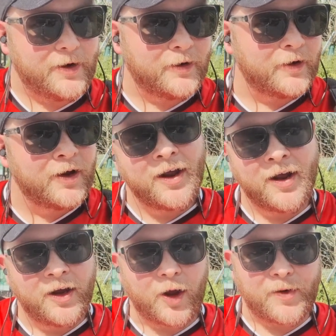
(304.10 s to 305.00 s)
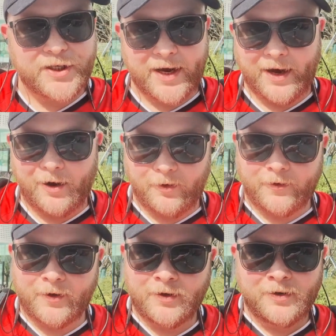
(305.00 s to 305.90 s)
and go and check it out
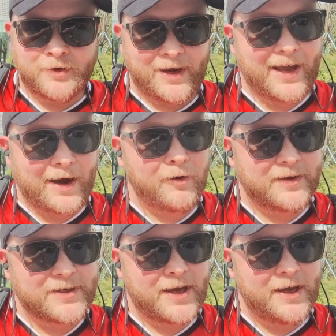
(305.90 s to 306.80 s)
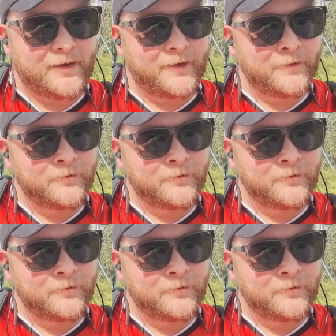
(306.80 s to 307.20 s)
and get out of this heat.